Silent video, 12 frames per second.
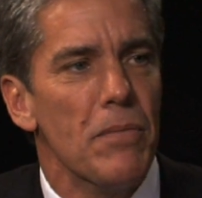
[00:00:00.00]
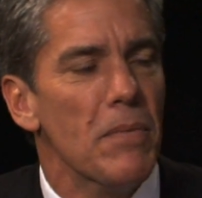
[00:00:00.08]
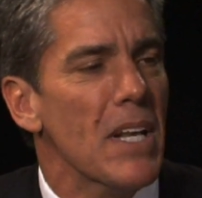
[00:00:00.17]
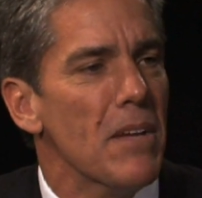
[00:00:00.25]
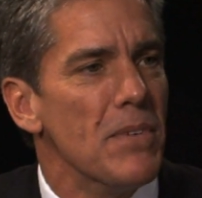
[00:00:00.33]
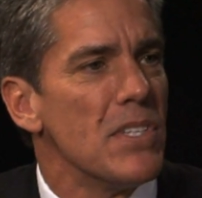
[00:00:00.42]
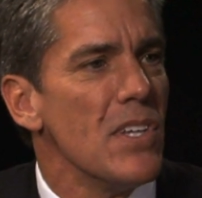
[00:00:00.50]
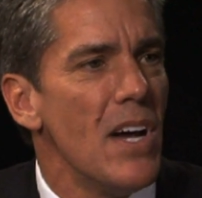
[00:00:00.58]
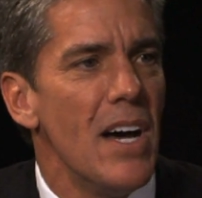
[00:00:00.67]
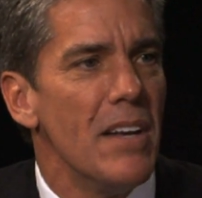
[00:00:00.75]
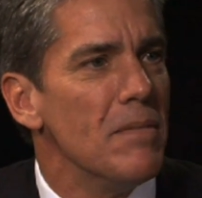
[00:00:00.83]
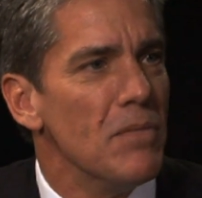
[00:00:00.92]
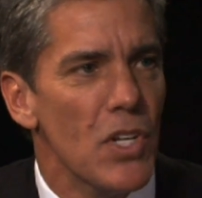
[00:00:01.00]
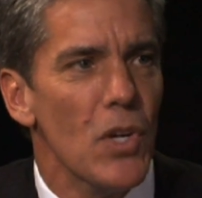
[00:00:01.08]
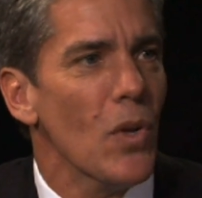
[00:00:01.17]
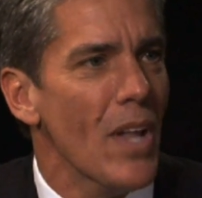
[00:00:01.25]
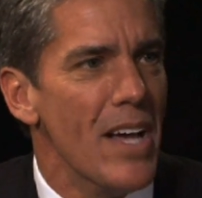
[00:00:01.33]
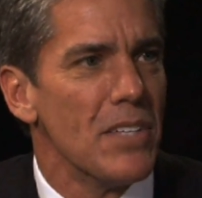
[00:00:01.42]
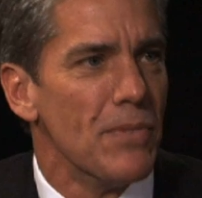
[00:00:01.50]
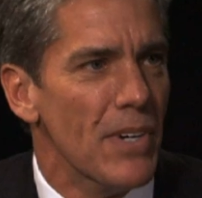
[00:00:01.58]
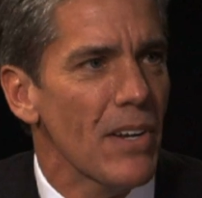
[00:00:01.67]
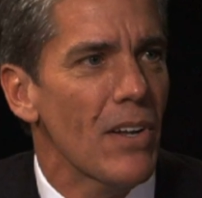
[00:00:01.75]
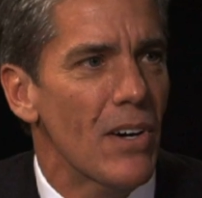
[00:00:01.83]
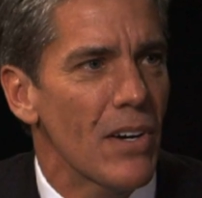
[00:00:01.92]
And if it's not, you don't last
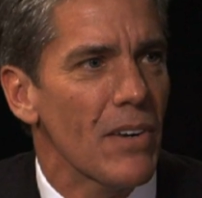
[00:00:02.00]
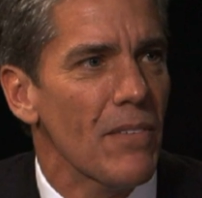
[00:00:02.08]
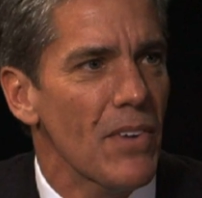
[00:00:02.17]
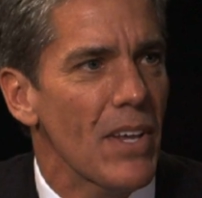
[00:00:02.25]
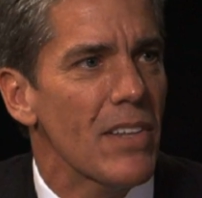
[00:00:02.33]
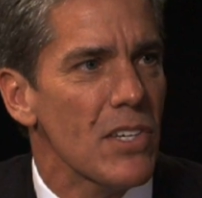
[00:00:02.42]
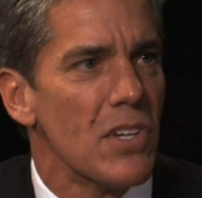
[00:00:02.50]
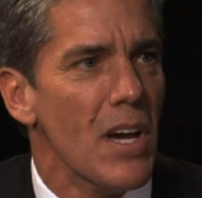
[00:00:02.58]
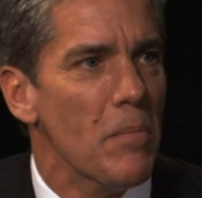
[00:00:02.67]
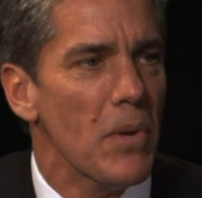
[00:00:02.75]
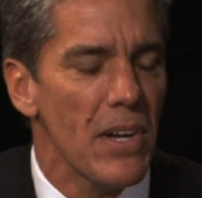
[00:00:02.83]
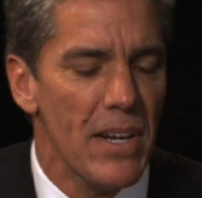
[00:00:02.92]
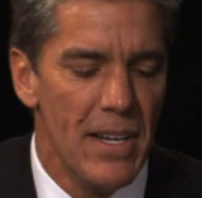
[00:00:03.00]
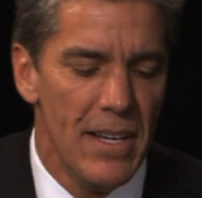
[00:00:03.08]
very long in this company.